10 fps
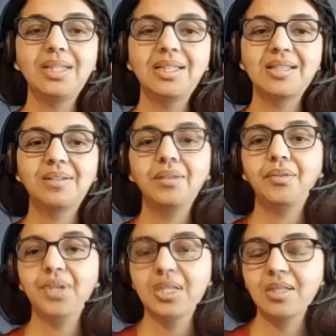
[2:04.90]
these are the
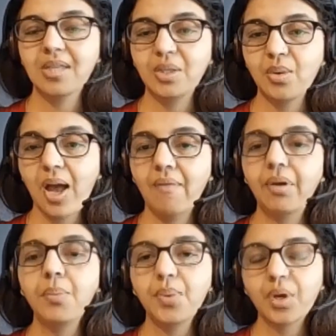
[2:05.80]
phases that you have in
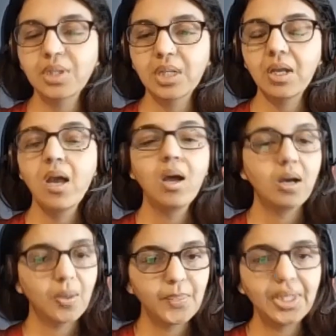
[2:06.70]
a project
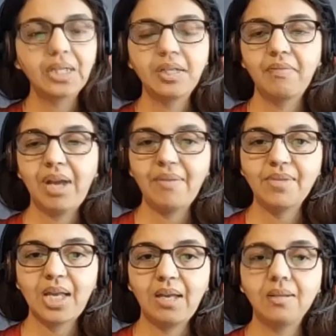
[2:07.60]
predictive life
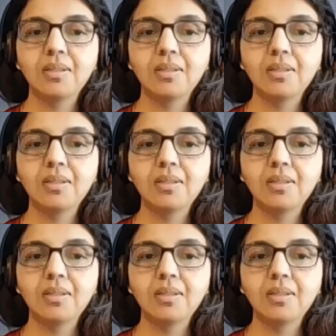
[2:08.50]
cycle.